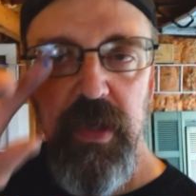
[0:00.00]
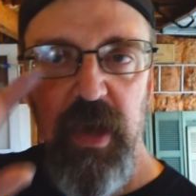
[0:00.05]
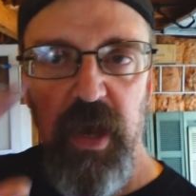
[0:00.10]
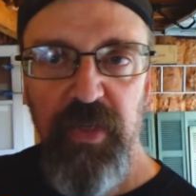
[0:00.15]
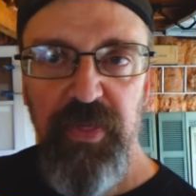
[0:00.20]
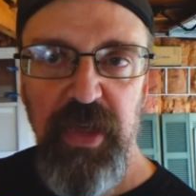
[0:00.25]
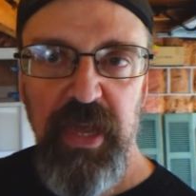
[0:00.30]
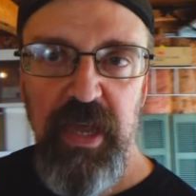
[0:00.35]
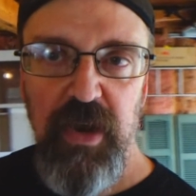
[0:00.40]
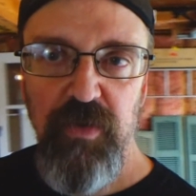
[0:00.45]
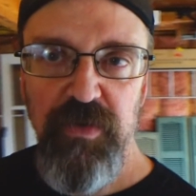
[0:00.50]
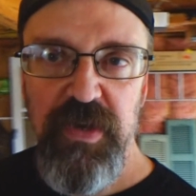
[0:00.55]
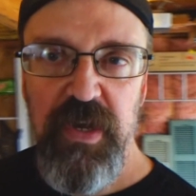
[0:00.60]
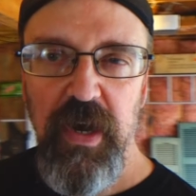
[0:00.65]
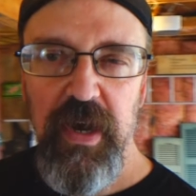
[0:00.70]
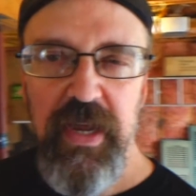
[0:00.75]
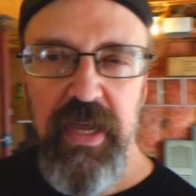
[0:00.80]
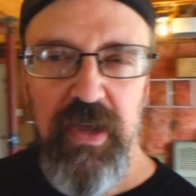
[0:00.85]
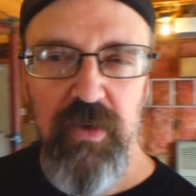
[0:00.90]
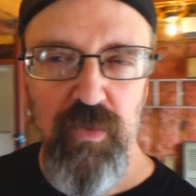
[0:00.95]
I think that'll
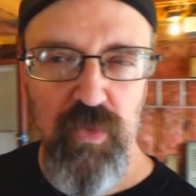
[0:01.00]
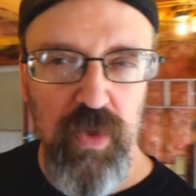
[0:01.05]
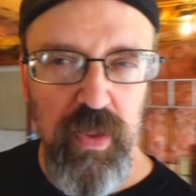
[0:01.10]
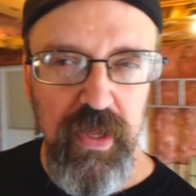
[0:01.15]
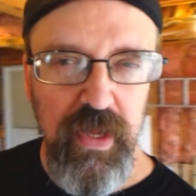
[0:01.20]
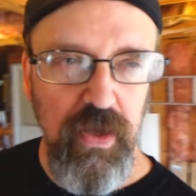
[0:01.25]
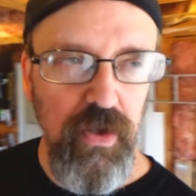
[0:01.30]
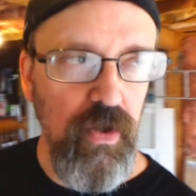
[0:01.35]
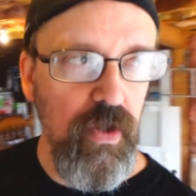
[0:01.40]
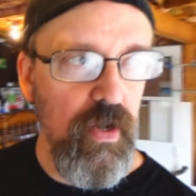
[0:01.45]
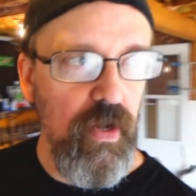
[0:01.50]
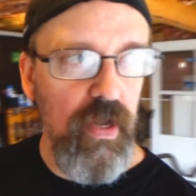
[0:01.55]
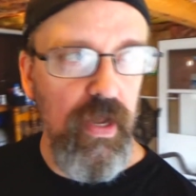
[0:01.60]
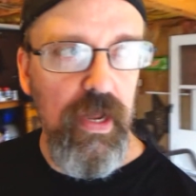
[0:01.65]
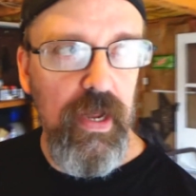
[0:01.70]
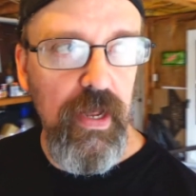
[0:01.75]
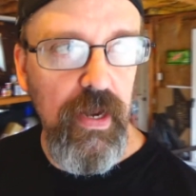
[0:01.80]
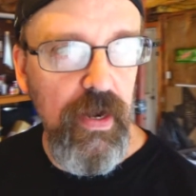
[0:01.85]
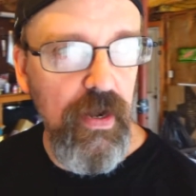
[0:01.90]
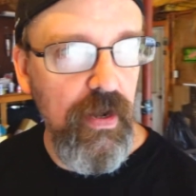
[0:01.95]
tie in really good,
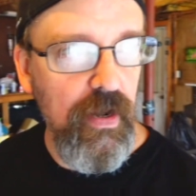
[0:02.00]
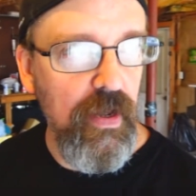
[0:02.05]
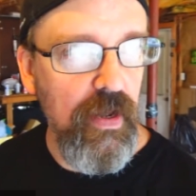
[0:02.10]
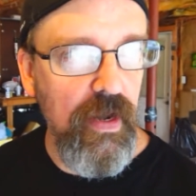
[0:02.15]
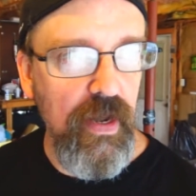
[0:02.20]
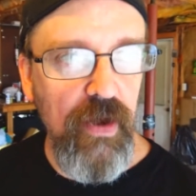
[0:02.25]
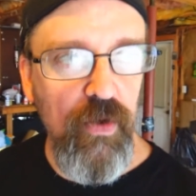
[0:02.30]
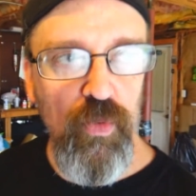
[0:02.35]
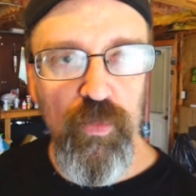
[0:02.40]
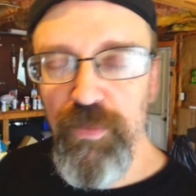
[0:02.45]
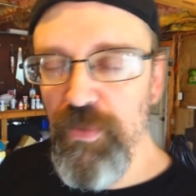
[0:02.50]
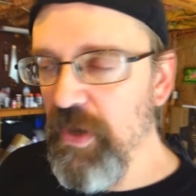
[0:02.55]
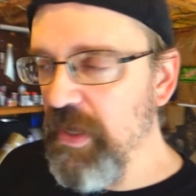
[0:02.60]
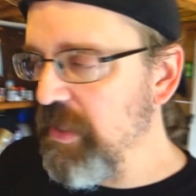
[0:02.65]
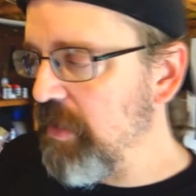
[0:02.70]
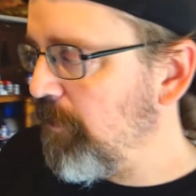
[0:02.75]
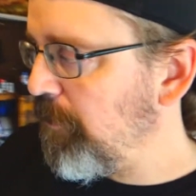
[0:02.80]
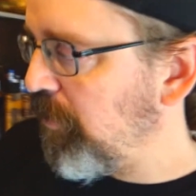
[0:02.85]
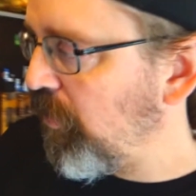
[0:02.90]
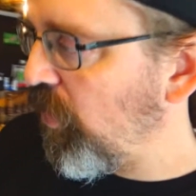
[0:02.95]
and that will bring
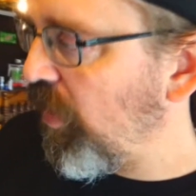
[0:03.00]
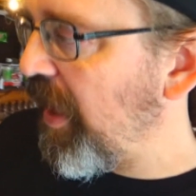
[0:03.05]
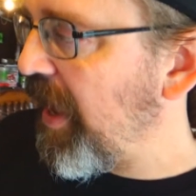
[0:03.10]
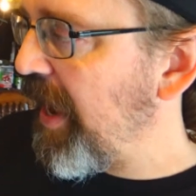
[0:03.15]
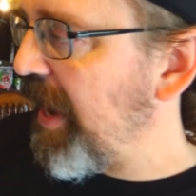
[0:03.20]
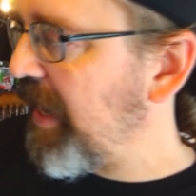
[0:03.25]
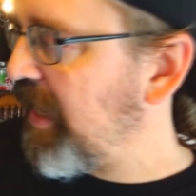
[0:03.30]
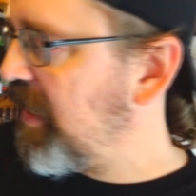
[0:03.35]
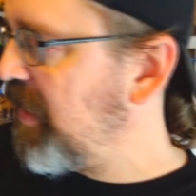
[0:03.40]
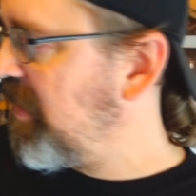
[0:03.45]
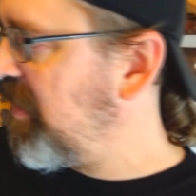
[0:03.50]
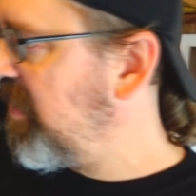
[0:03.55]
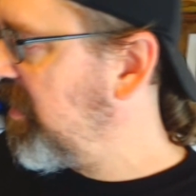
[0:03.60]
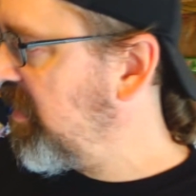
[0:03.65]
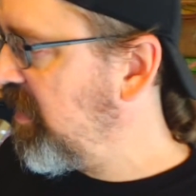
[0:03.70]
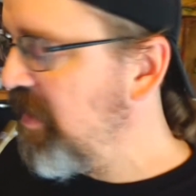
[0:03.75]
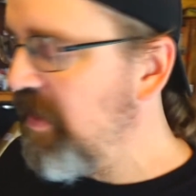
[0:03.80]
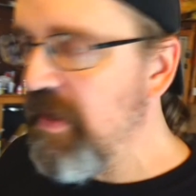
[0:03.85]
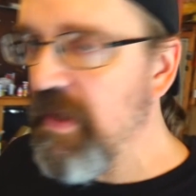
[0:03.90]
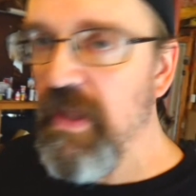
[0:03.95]
the black
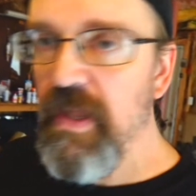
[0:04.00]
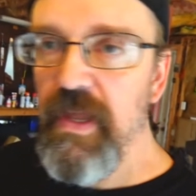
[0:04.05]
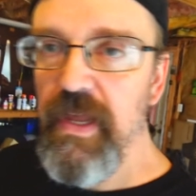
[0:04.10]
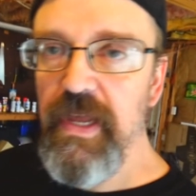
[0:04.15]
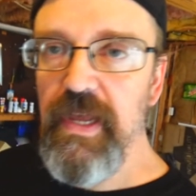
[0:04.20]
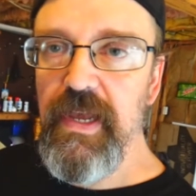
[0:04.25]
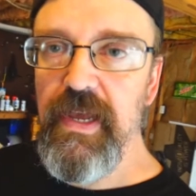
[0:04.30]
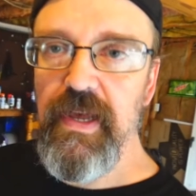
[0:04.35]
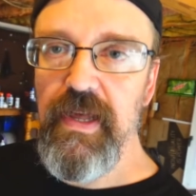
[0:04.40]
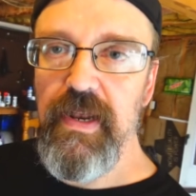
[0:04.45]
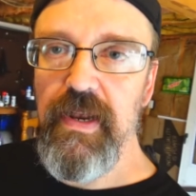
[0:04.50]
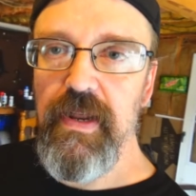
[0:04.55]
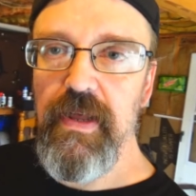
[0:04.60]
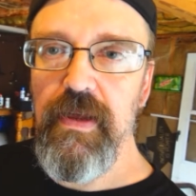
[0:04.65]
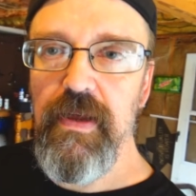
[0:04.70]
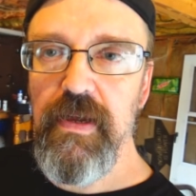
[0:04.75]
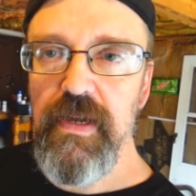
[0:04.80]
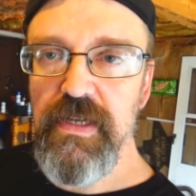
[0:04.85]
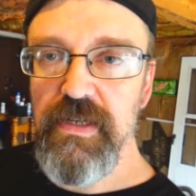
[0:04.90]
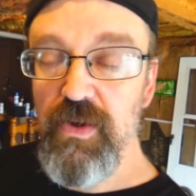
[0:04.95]
in,
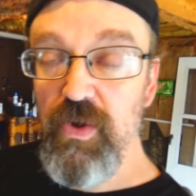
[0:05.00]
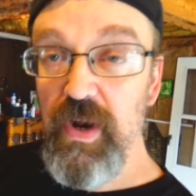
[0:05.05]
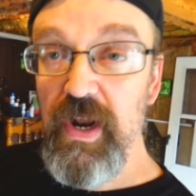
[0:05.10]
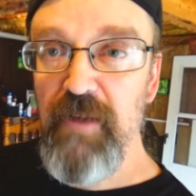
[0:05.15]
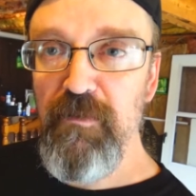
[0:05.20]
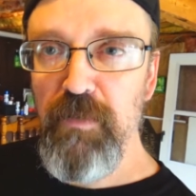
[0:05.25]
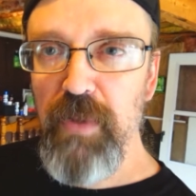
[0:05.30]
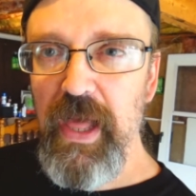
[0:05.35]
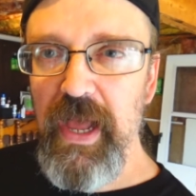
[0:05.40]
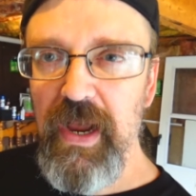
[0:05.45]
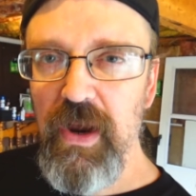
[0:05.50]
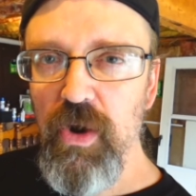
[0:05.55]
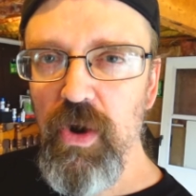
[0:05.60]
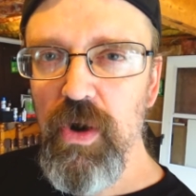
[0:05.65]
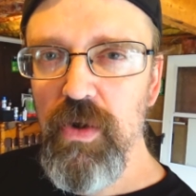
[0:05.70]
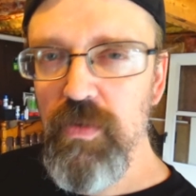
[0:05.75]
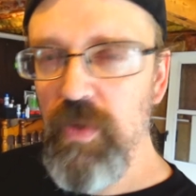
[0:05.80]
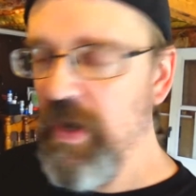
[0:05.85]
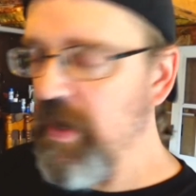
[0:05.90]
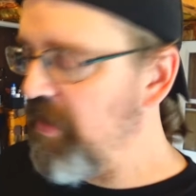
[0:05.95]
because I'm going to have black
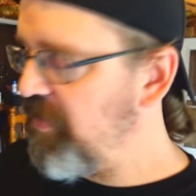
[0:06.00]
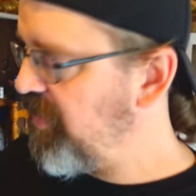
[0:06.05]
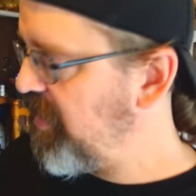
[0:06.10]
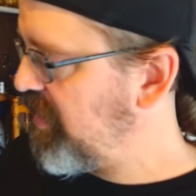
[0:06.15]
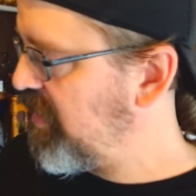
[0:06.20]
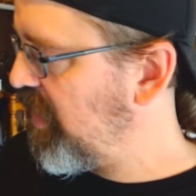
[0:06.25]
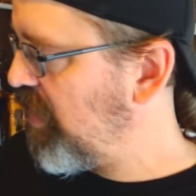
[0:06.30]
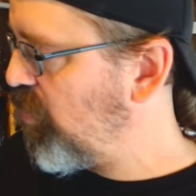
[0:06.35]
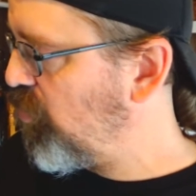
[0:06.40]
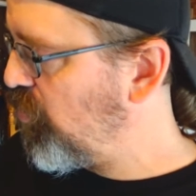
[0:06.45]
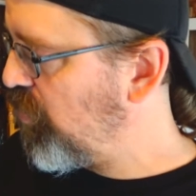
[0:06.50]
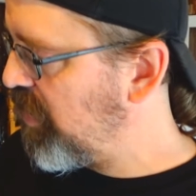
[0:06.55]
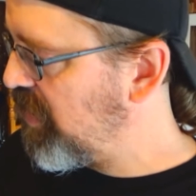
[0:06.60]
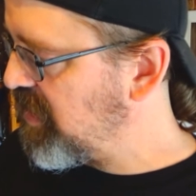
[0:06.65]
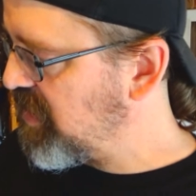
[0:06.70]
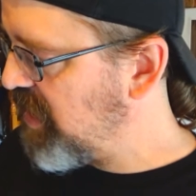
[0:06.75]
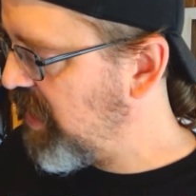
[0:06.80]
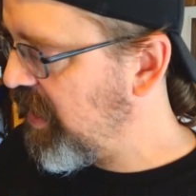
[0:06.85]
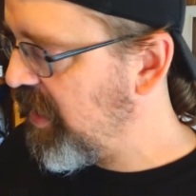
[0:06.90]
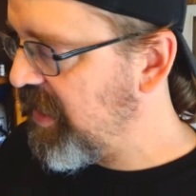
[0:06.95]
hardware. I think that'll really
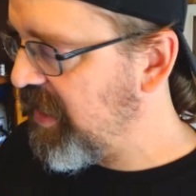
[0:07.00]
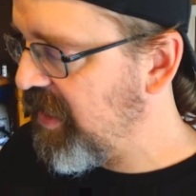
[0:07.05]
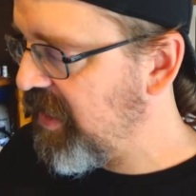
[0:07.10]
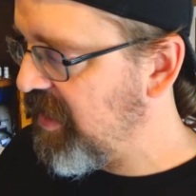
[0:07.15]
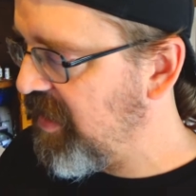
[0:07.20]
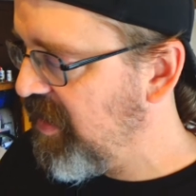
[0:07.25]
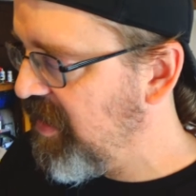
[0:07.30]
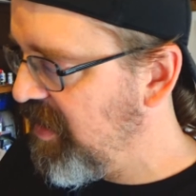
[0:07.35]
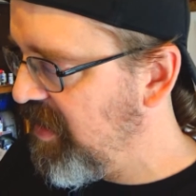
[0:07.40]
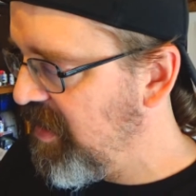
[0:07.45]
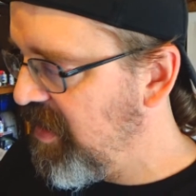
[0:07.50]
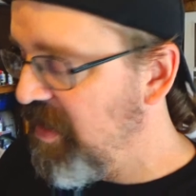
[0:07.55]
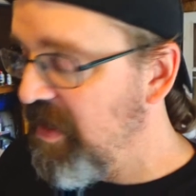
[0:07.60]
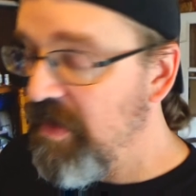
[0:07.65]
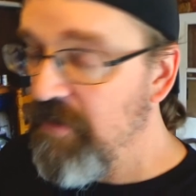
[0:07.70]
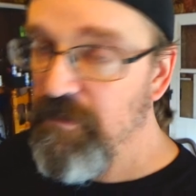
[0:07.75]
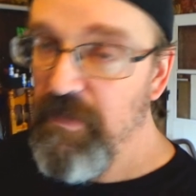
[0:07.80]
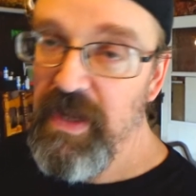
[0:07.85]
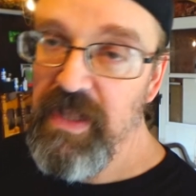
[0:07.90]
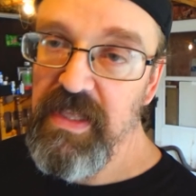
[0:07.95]
tie in,
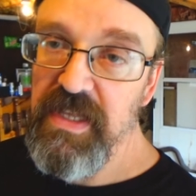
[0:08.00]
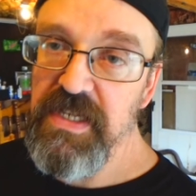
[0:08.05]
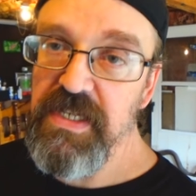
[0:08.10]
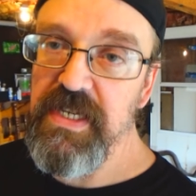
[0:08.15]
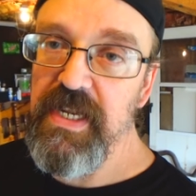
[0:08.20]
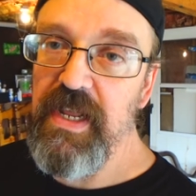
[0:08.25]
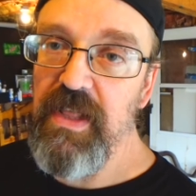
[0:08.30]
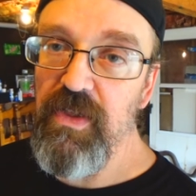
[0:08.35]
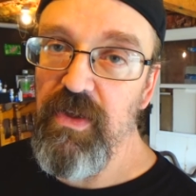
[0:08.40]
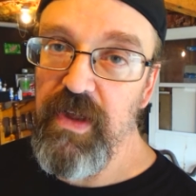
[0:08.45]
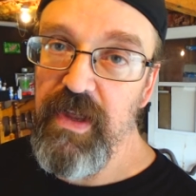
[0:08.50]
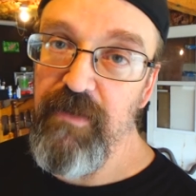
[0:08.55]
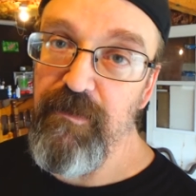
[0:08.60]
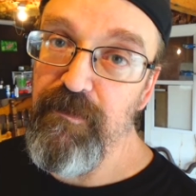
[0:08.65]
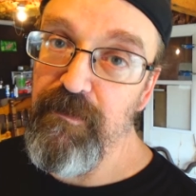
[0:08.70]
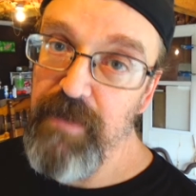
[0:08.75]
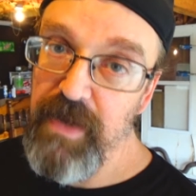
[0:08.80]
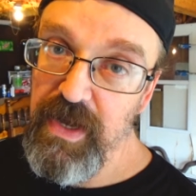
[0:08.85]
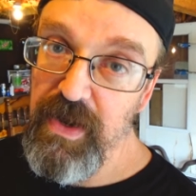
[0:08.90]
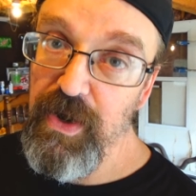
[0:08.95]
make this thing look
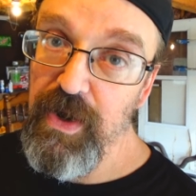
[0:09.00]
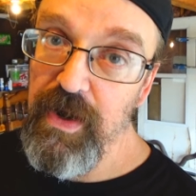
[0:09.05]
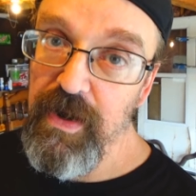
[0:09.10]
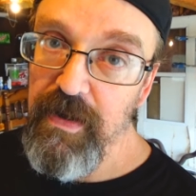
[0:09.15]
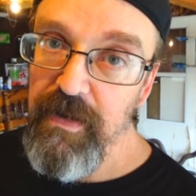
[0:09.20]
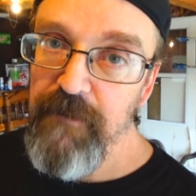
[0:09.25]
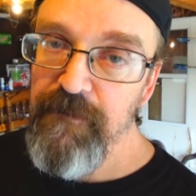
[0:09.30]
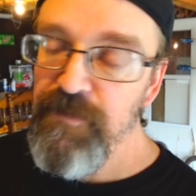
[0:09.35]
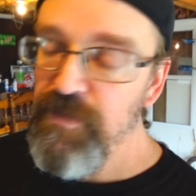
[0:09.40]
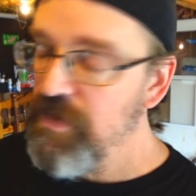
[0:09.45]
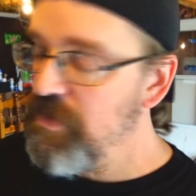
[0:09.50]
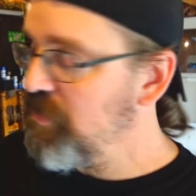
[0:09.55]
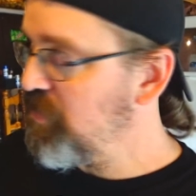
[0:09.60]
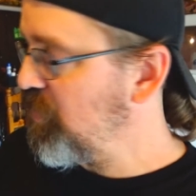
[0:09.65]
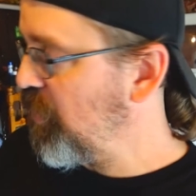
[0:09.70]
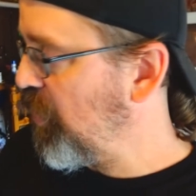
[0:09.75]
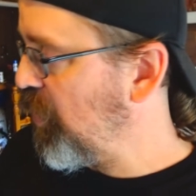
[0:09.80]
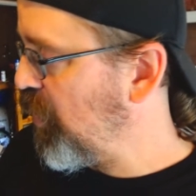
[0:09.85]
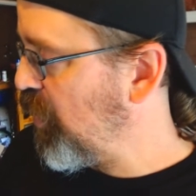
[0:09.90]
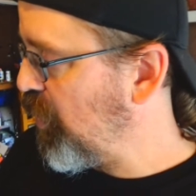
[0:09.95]
even better.
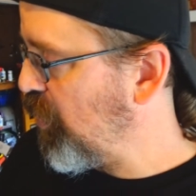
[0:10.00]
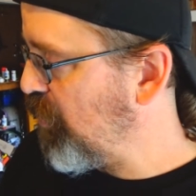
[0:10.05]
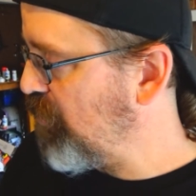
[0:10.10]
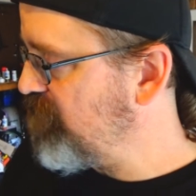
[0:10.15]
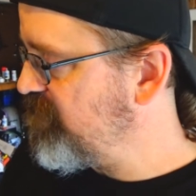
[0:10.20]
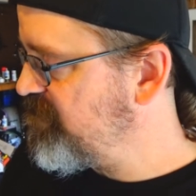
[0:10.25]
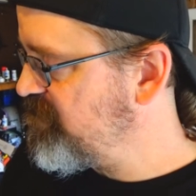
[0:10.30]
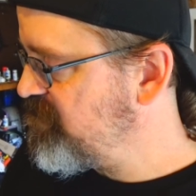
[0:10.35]
So